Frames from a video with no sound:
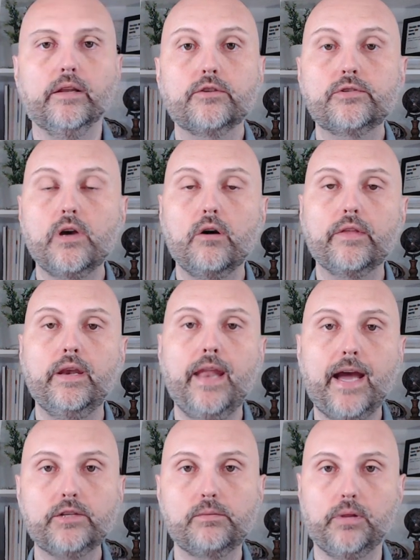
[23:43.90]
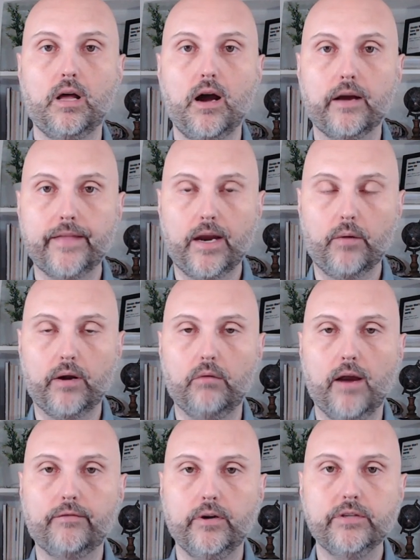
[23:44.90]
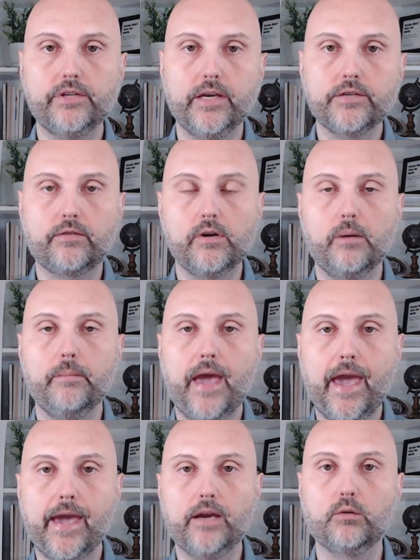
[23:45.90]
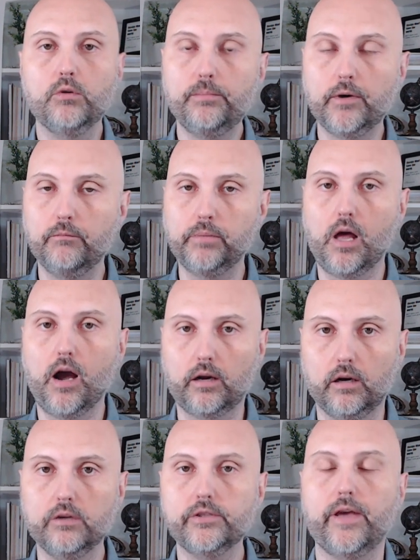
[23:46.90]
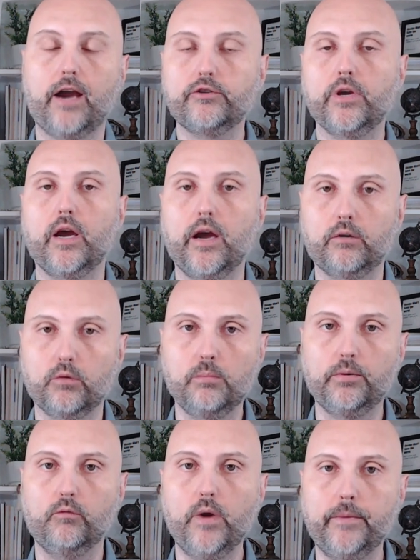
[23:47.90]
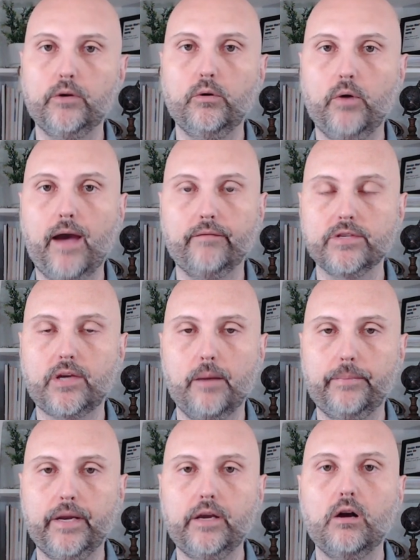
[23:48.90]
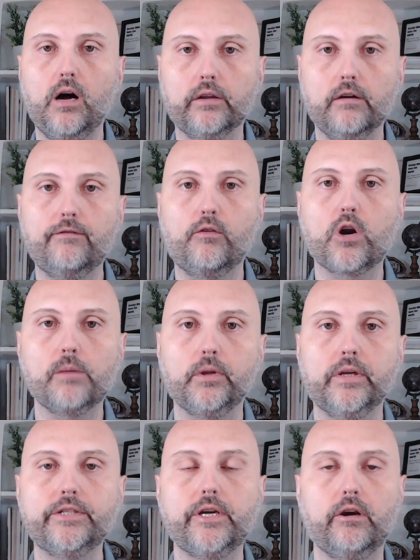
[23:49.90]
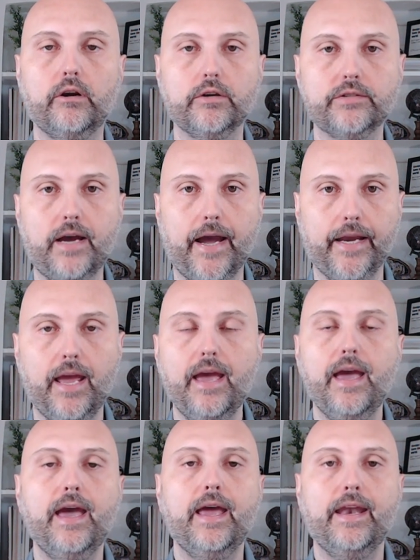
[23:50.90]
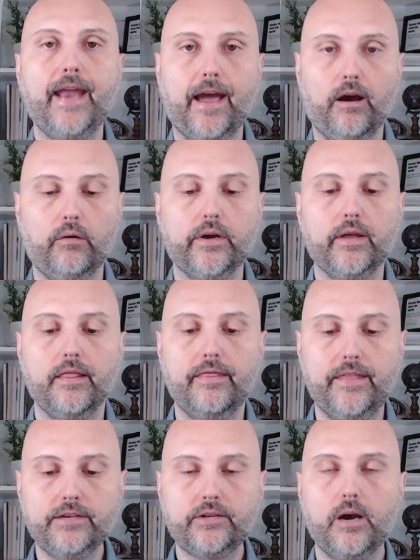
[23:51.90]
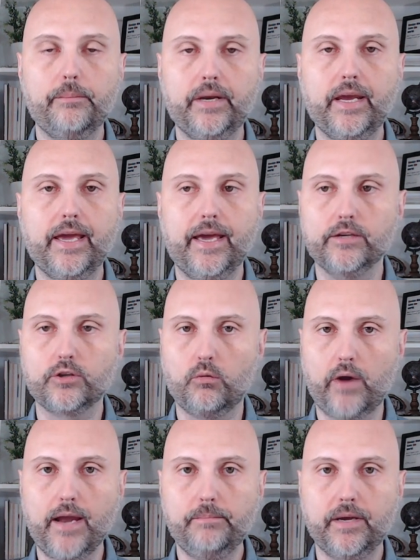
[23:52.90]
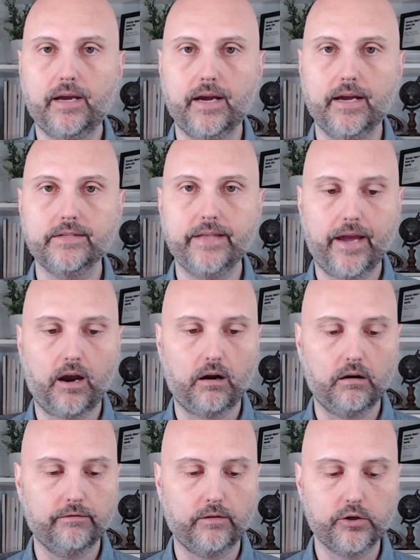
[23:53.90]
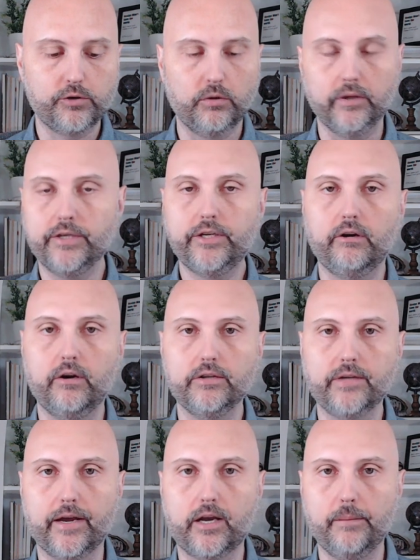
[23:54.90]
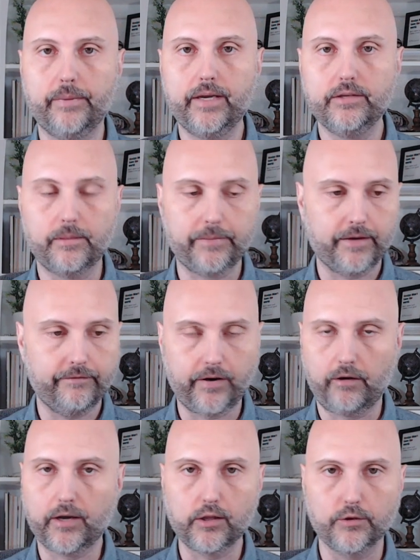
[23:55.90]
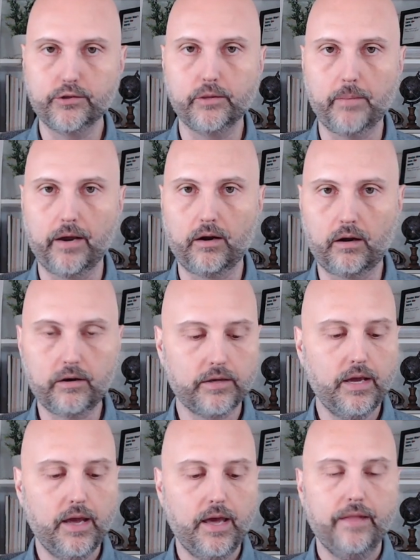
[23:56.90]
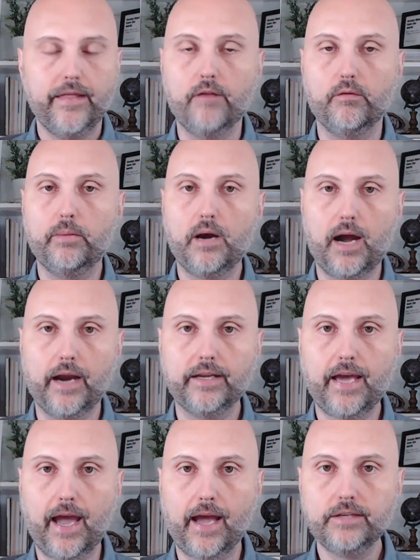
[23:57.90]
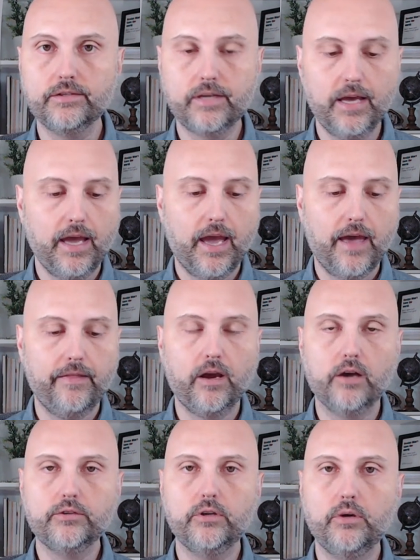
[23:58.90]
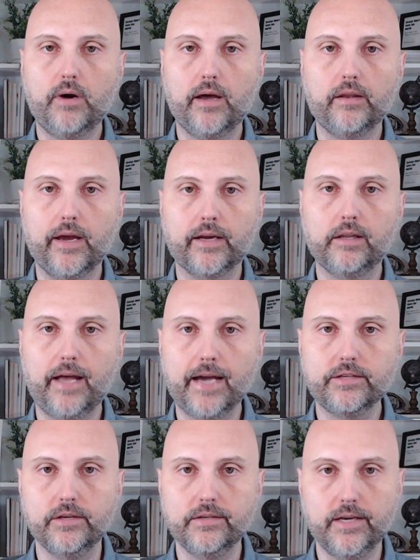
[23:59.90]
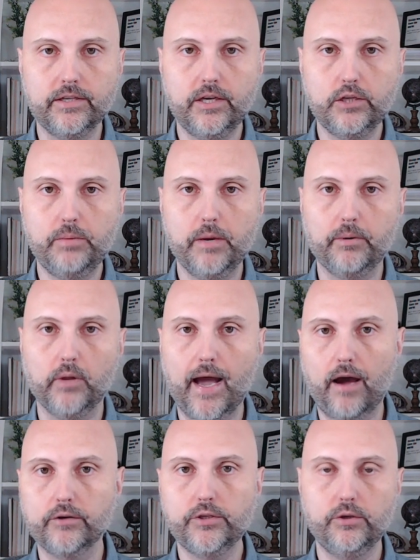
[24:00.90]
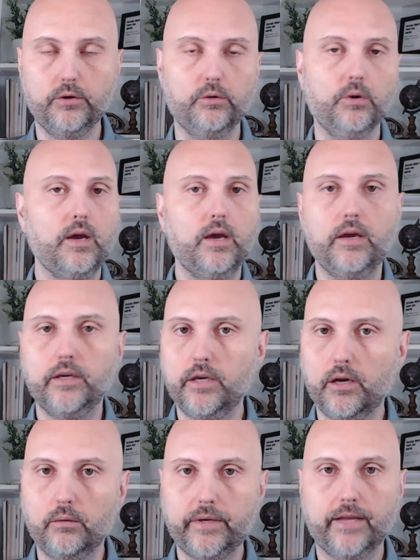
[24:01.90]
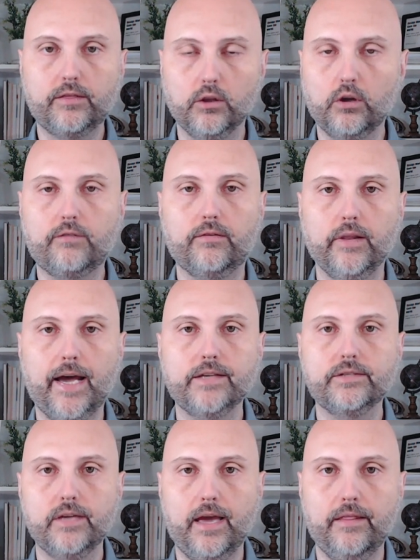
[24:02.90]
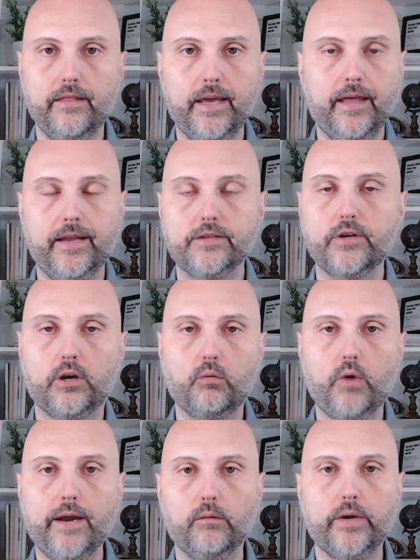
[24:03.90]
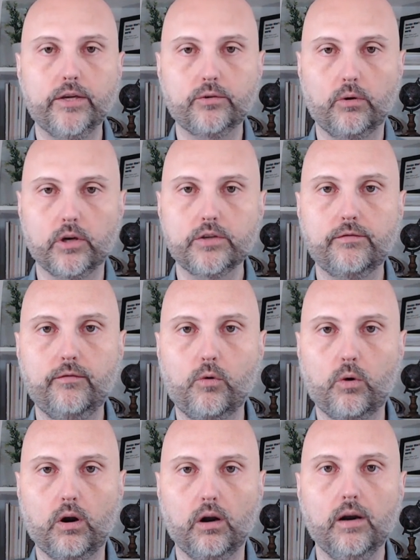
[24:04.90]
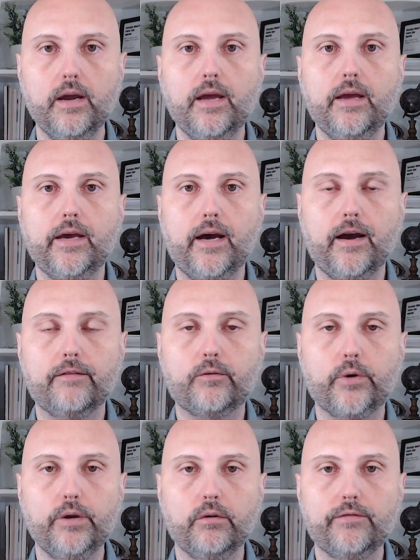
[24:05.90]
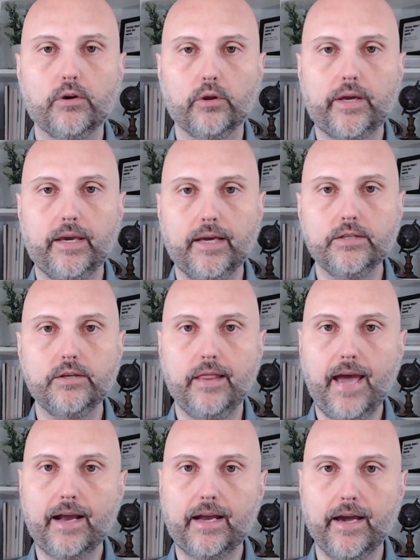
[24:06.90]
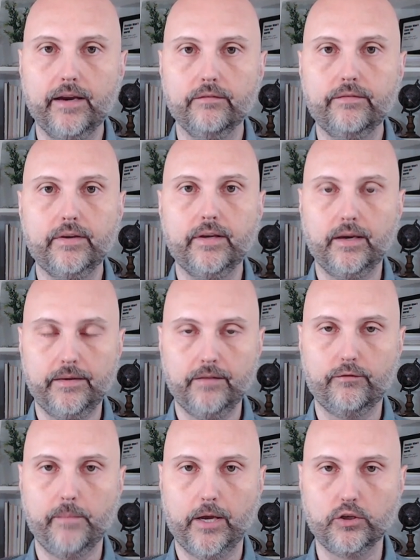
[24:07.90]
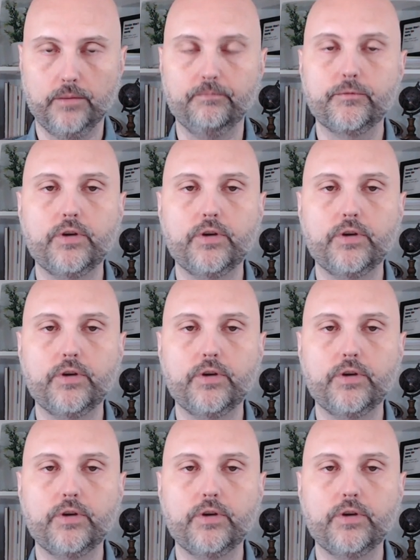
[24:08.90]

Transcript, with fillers: So the next blog that I want to reference is from a group of bloggers, actually a group of women who have this company called Affordable Interior Design. Now, this company is great because they are a virtual interior design company, something very close to my heart. They have a podcast and they also online classes that teach people how to, you know, get the look for less. And, and it's a great resource for, uh, for you if you're looking into that kind of uh, information.